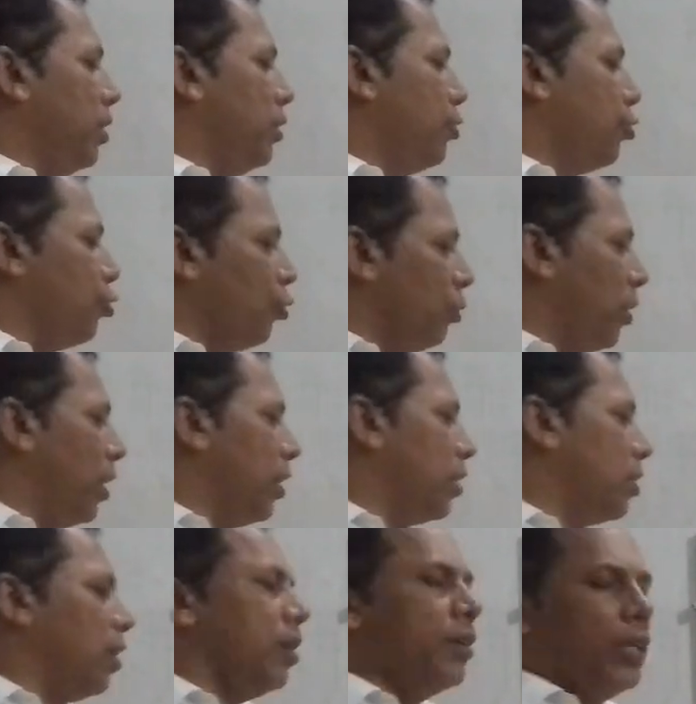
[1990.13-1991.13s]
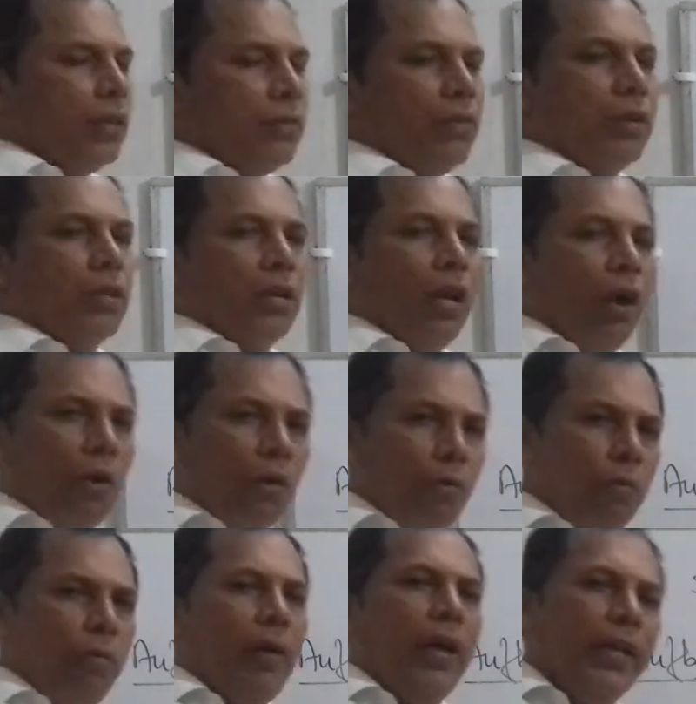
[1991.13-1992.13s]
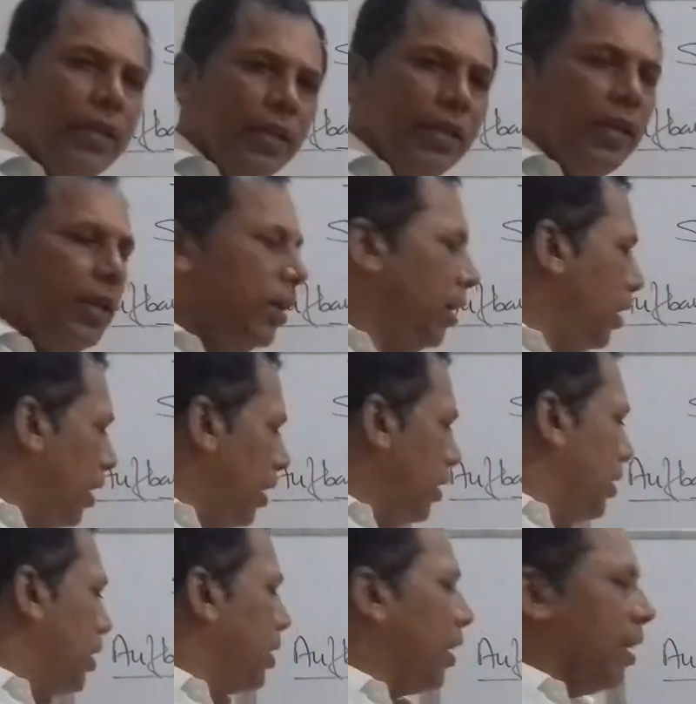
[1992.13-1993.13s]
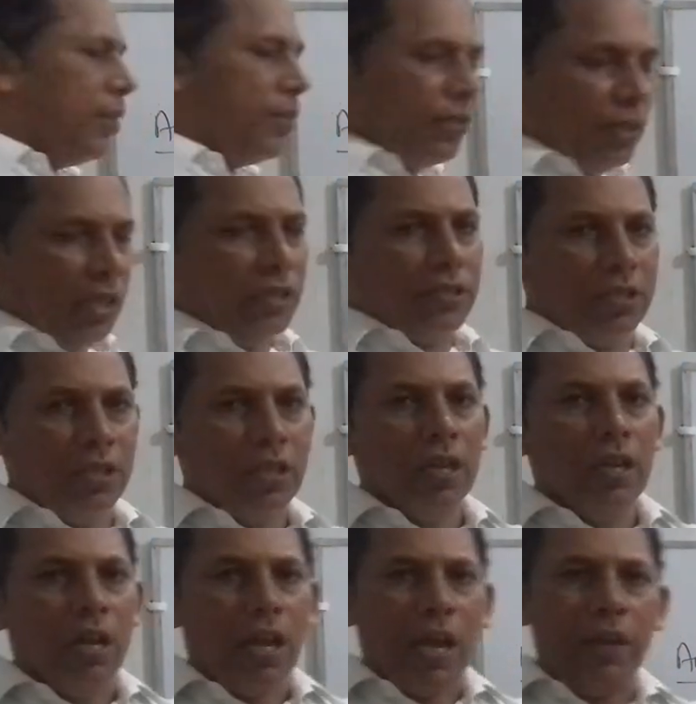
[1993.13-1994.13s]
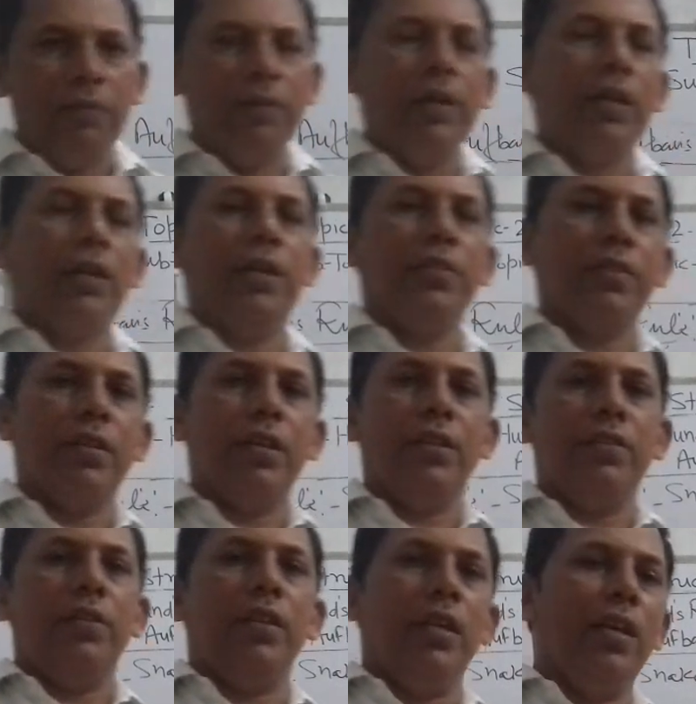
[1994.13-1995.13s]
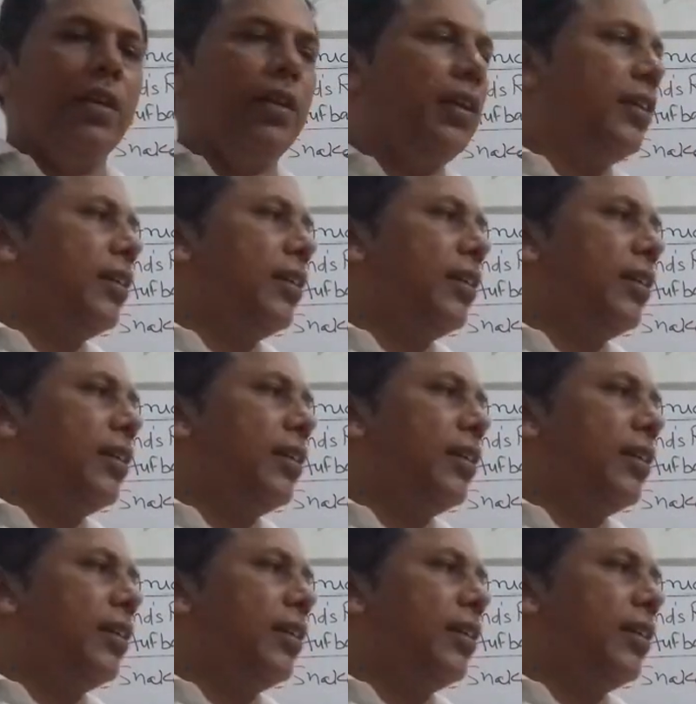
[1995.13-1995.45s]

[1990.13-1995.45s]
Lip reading: means 2831. Why is it as such? I will discuss in